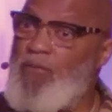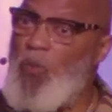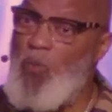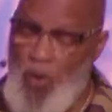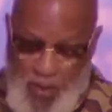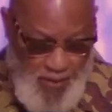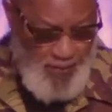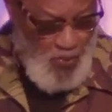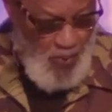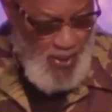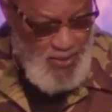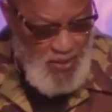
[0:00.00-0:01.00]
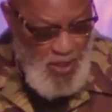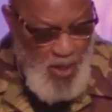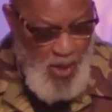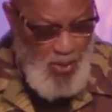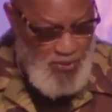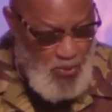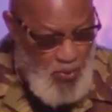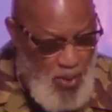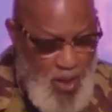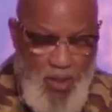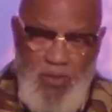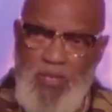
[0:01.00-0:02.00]
of the work of Christ on the
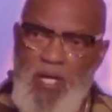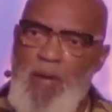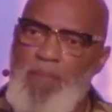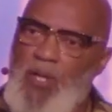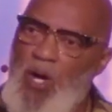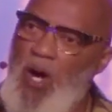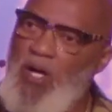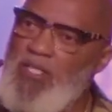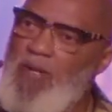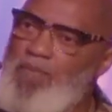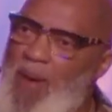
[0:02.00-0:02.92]
cross, because